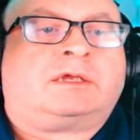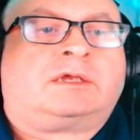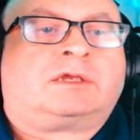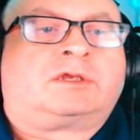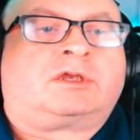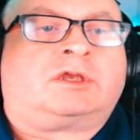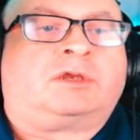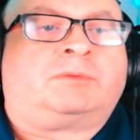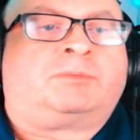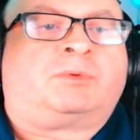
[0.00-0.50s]

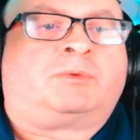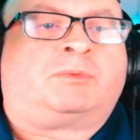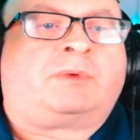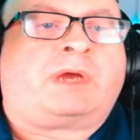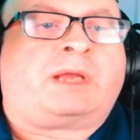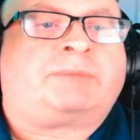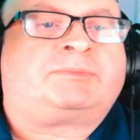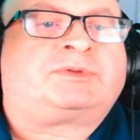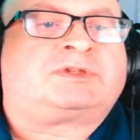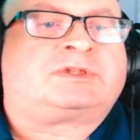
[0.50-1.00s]
Cooper
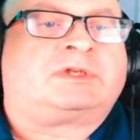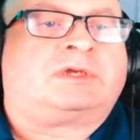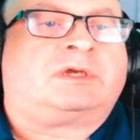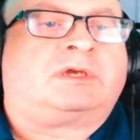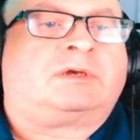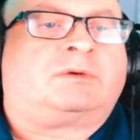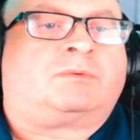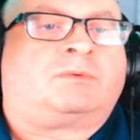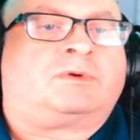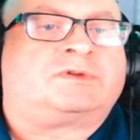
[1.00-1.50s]

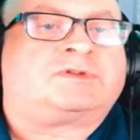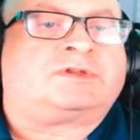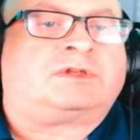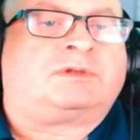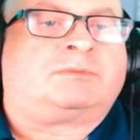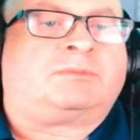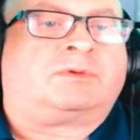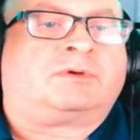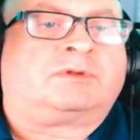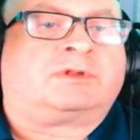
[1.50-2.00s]
Webster
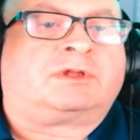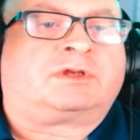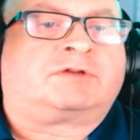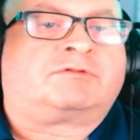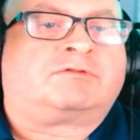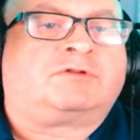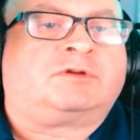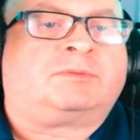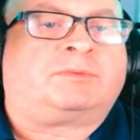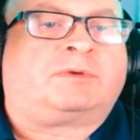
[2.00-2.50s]
wasn't among the
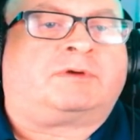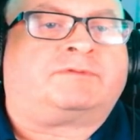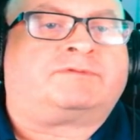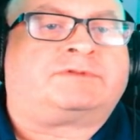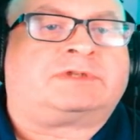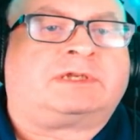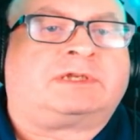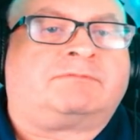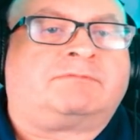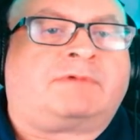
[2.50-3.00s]
group of
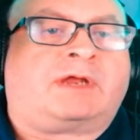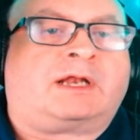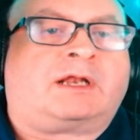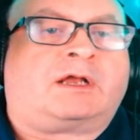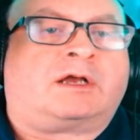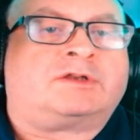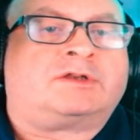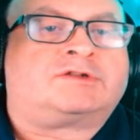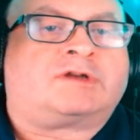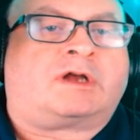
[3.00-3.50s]
Team
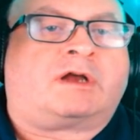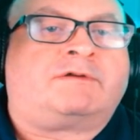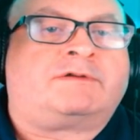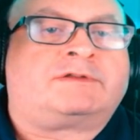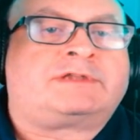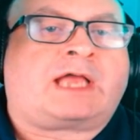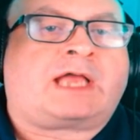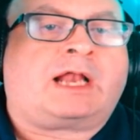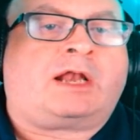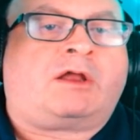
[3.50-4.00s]
Redline
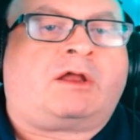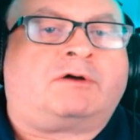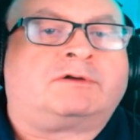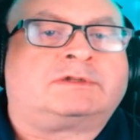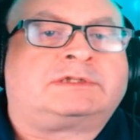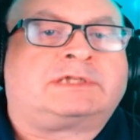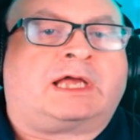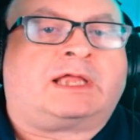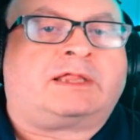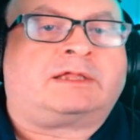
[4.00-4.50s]
drivers that
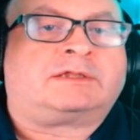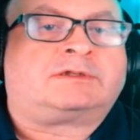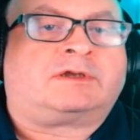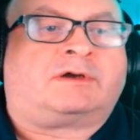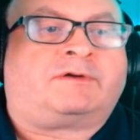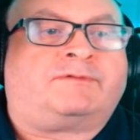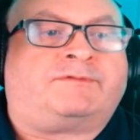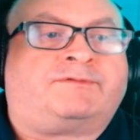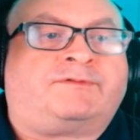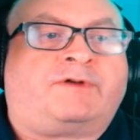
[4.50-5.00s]
locked out the
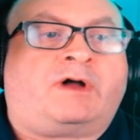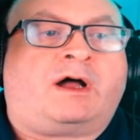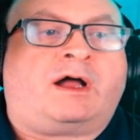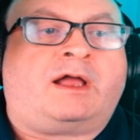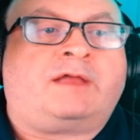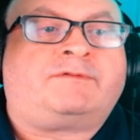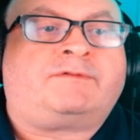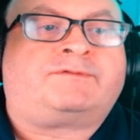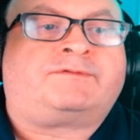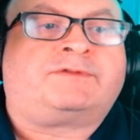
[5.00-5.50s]
top
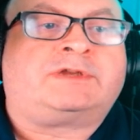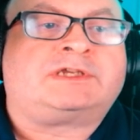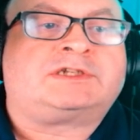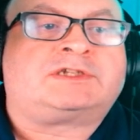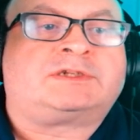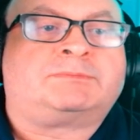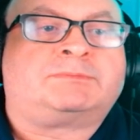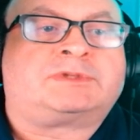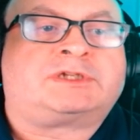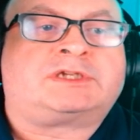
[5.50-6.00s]
5
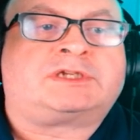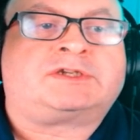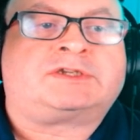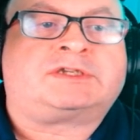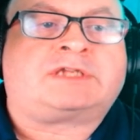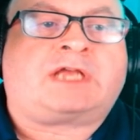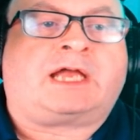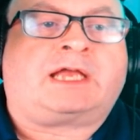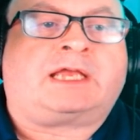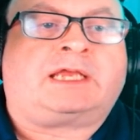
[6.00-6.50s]
finishing
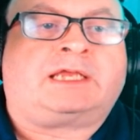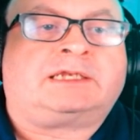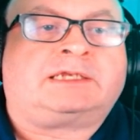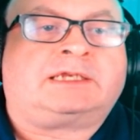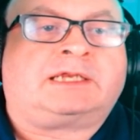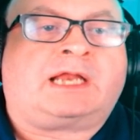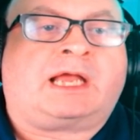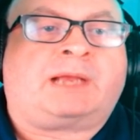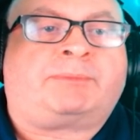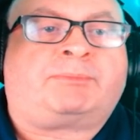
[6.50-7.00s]
positions at
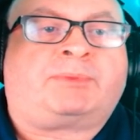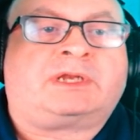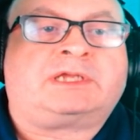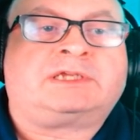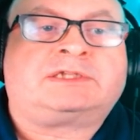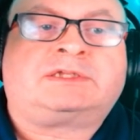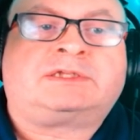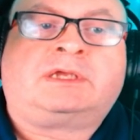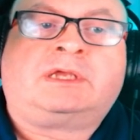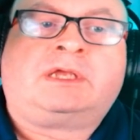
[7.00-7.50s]

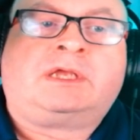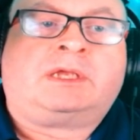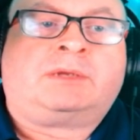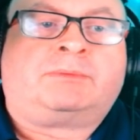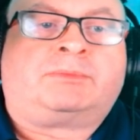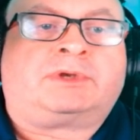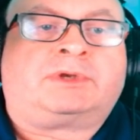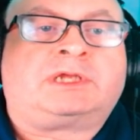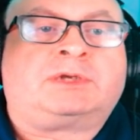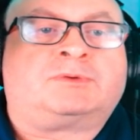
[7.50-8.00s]
Indianapolis,
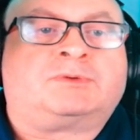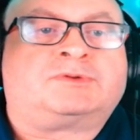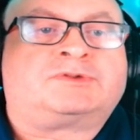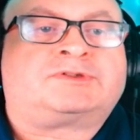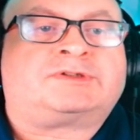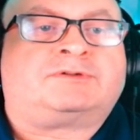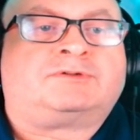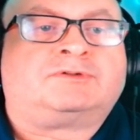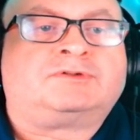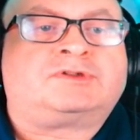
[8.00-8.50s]
but he
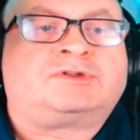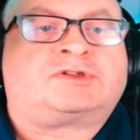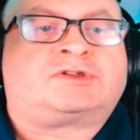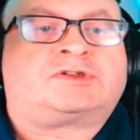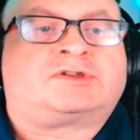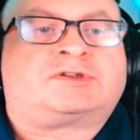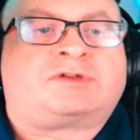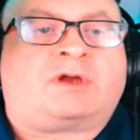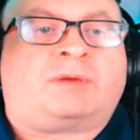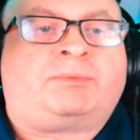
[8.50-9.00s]
was
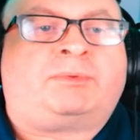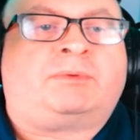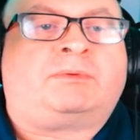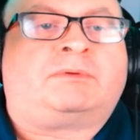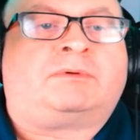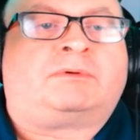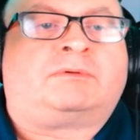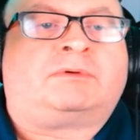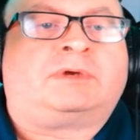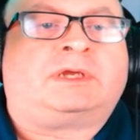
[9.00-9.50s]

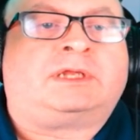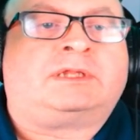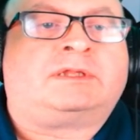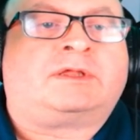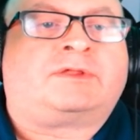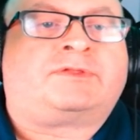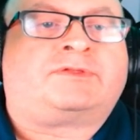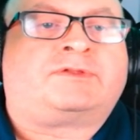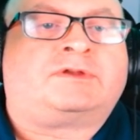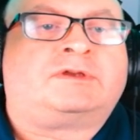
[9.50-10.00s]
unstoppable in
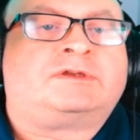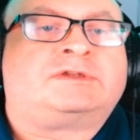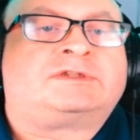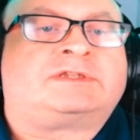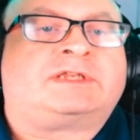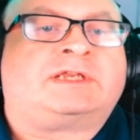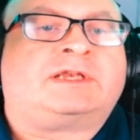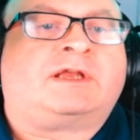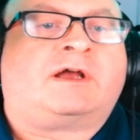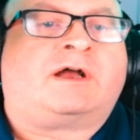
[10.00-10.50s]
the
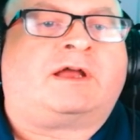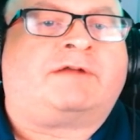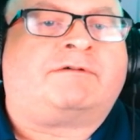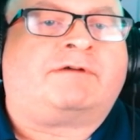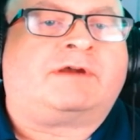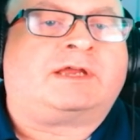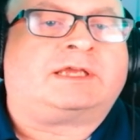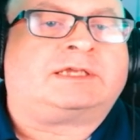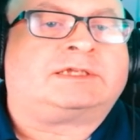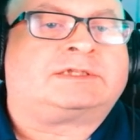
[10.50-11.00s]
Thursday night
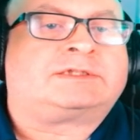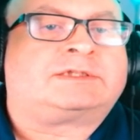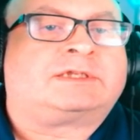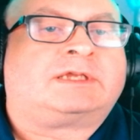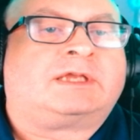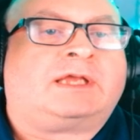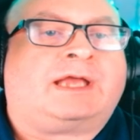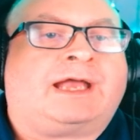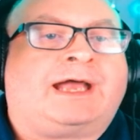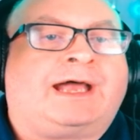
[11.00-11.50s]
race
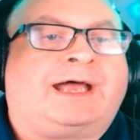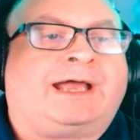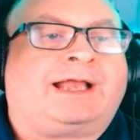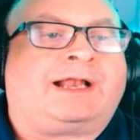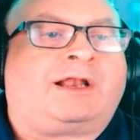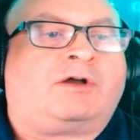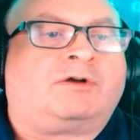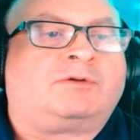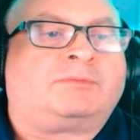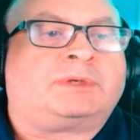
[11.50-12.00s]

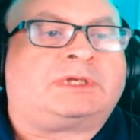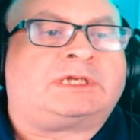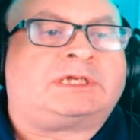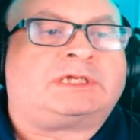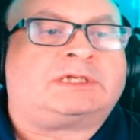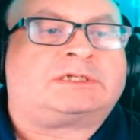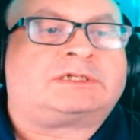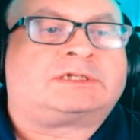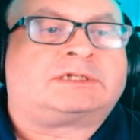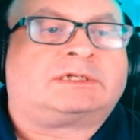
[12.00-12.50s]
at Long
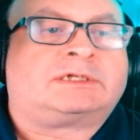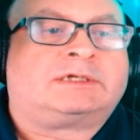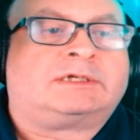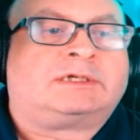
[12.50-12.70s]
Beach.